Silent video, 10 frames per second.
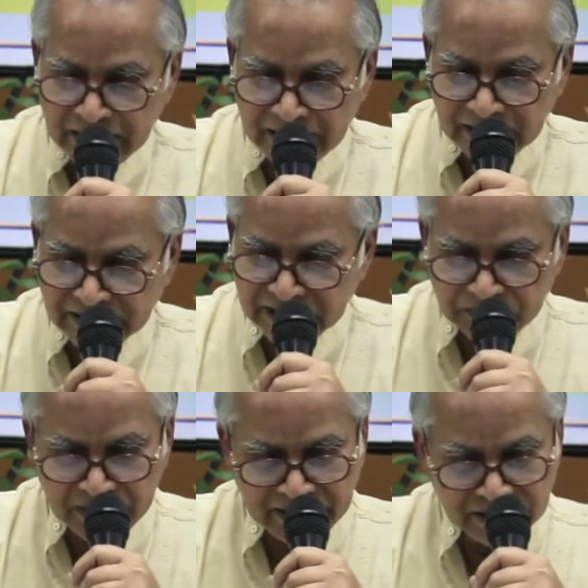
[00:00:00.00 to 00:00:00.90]
A
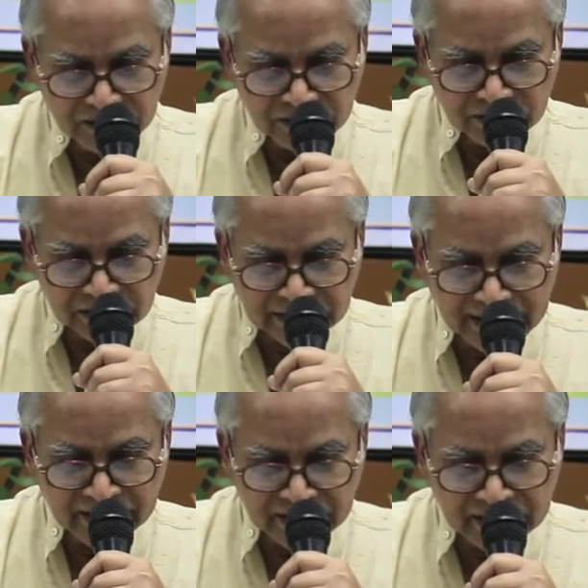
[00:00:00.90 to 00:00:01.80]
deeply
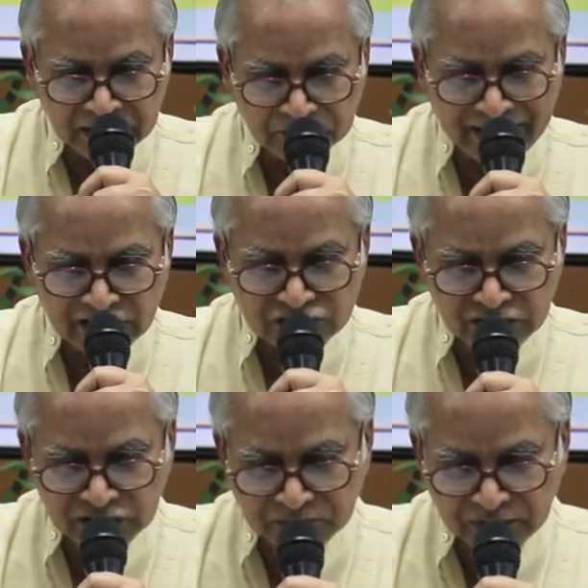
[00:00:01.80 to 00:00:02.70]
caring and
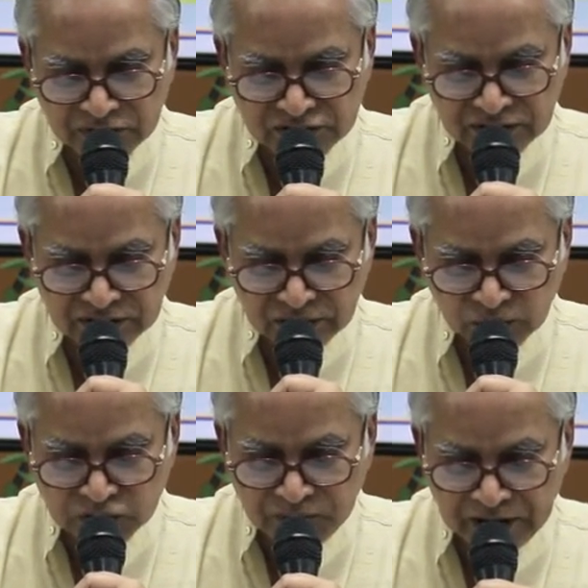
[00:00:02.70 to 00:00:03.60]
passionate person
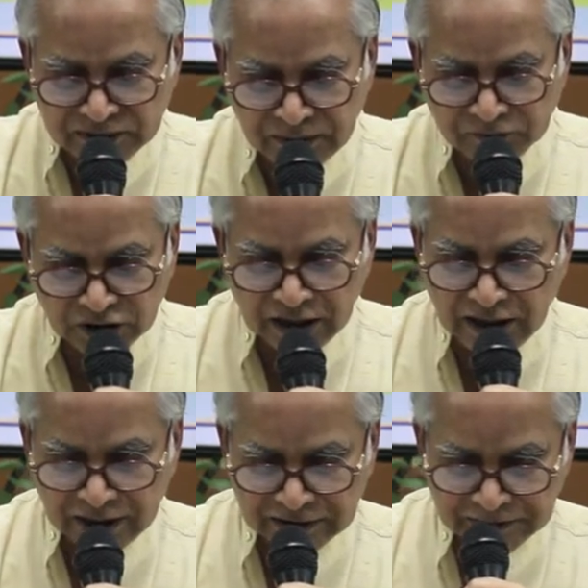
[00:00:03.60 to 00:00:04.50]
who speaks from the
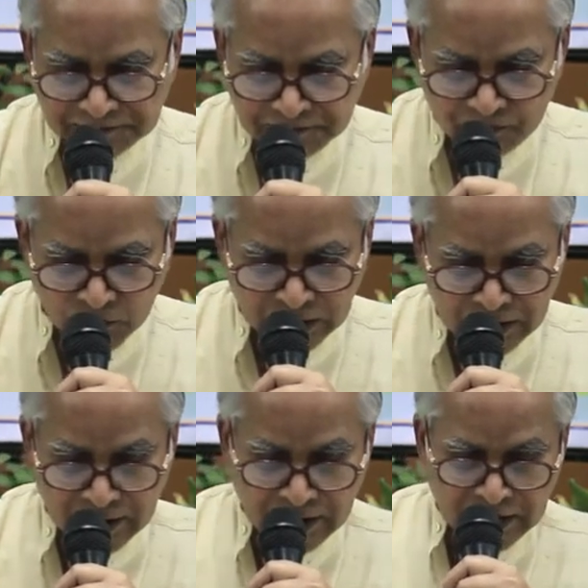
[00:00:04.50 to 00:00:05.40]
heart.
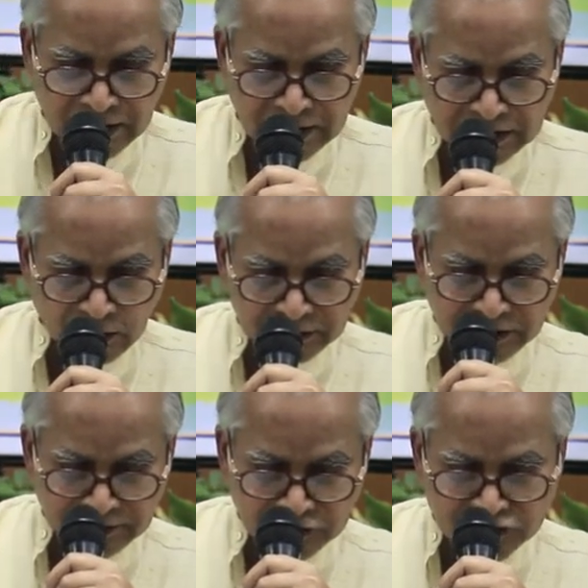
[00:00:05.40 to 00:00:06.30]
Now,
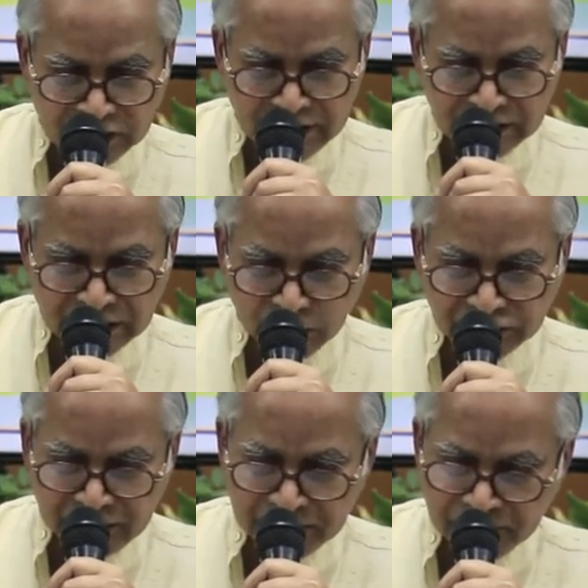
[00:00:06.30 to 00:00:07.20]
the Evangelii
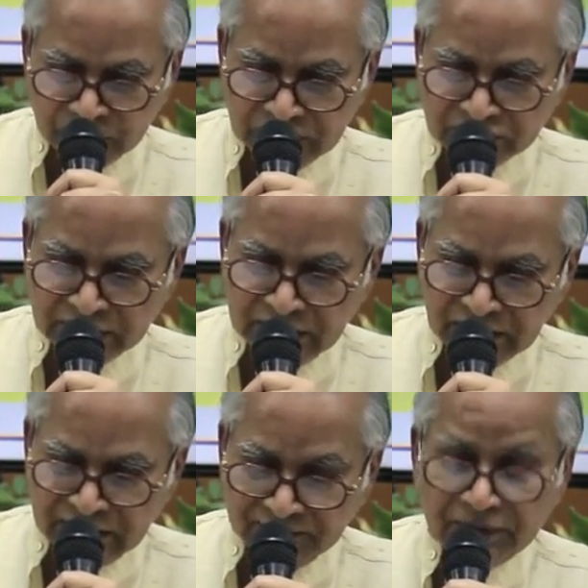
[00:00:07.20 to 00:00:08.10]
Gaudium is
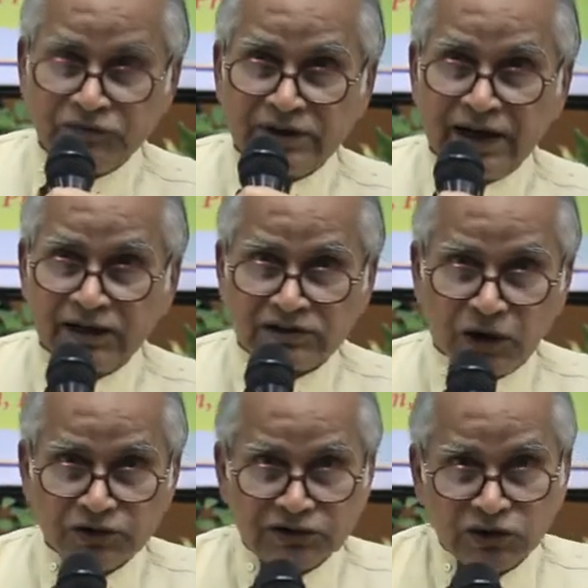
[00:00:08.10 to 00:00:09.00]
nearly
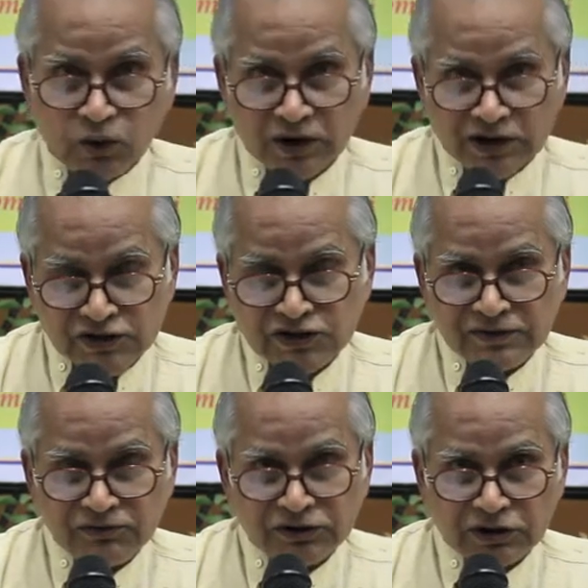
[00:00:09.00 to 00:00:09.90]
58,000
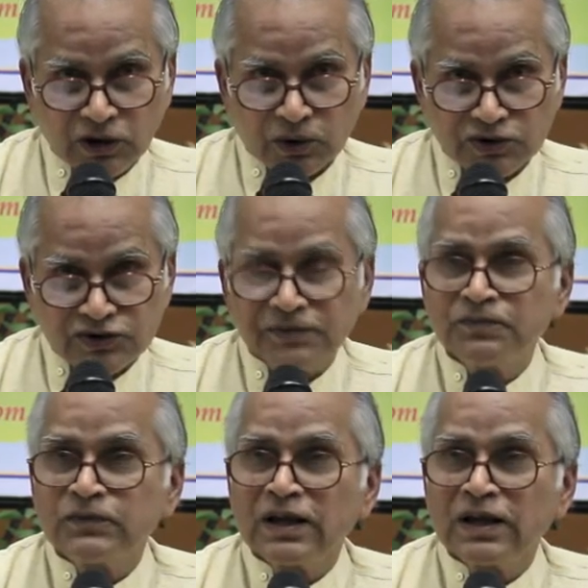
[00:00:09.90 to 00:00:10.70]
words, the notes.